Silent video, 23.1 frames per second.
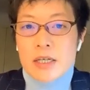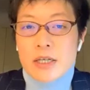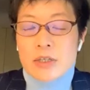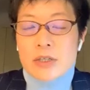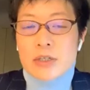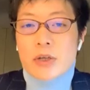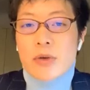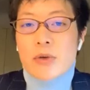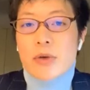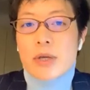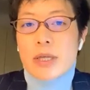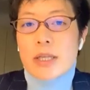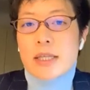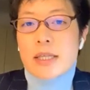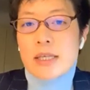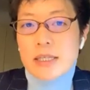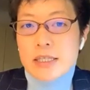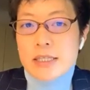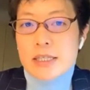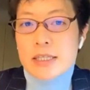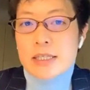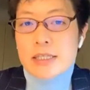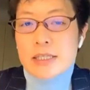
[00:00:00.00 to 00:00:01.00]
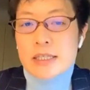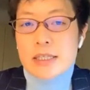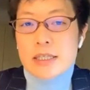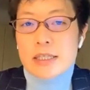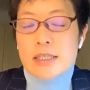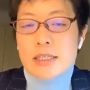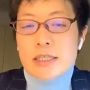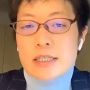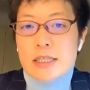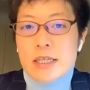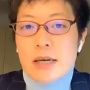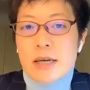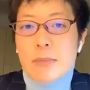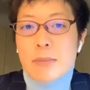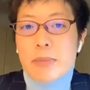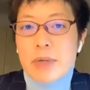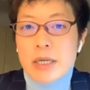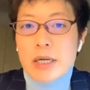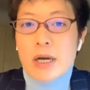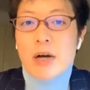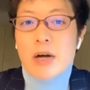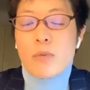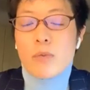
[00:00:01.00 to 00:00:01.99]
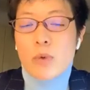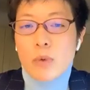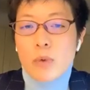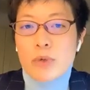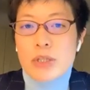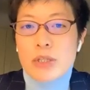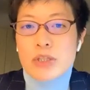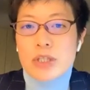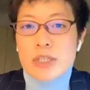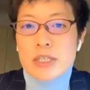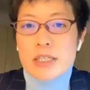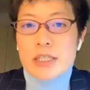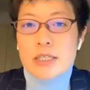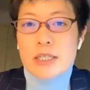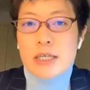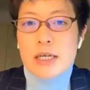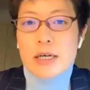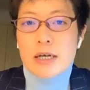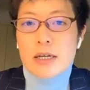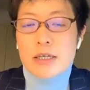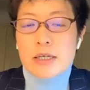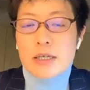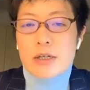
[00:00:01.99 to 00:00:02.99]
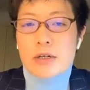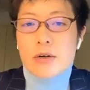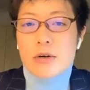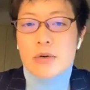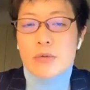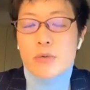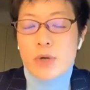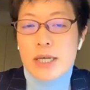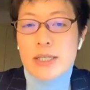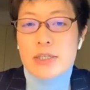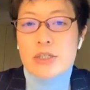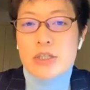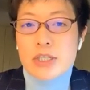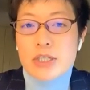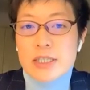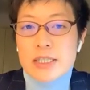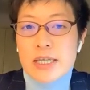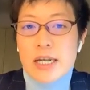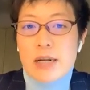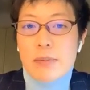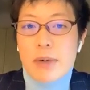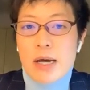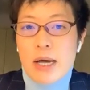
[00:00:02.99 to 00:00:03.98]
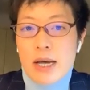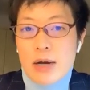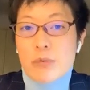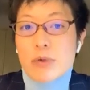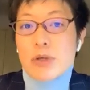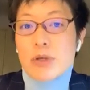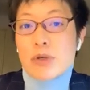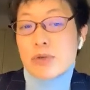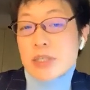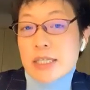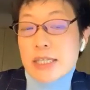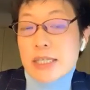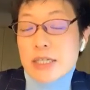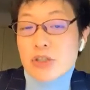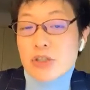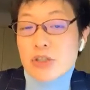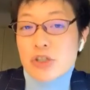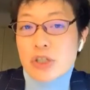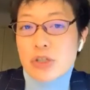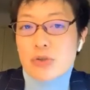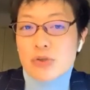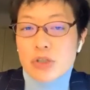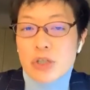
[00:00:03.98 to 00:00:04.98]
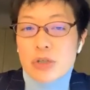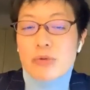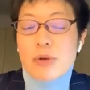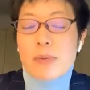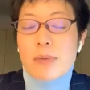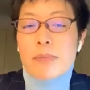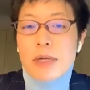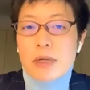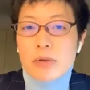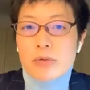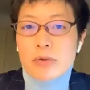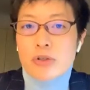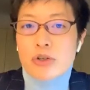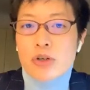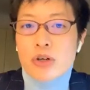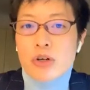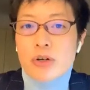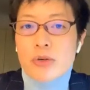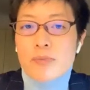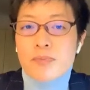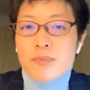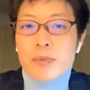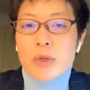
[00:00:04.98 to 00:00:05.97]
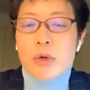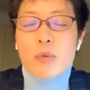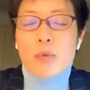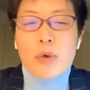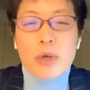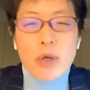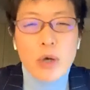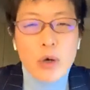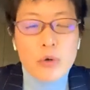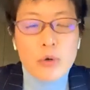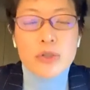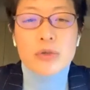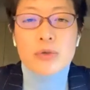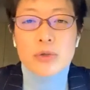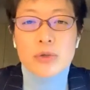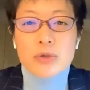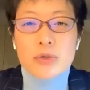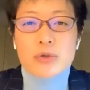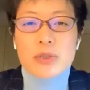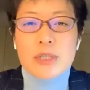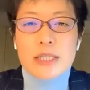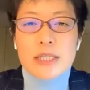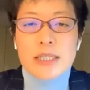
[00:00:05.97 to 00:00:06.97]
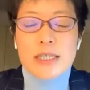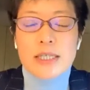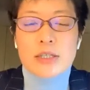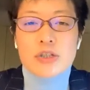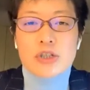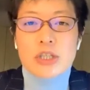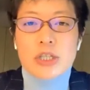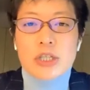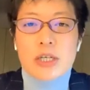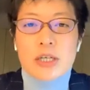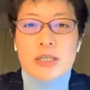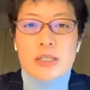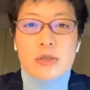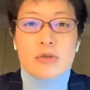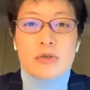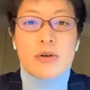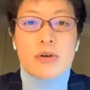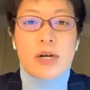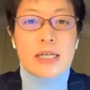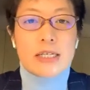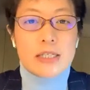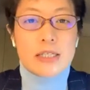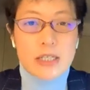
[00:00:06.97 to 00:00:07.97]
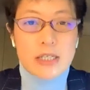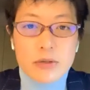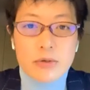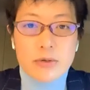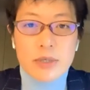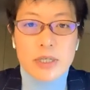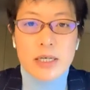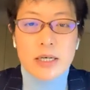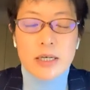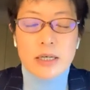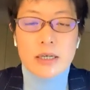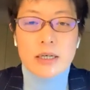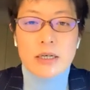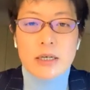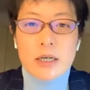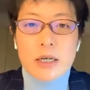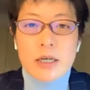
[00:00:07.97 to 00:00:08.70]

So in this instance, beyond what we just, what I just said about how we use ESG to generate better return, we also use ESG as a criteria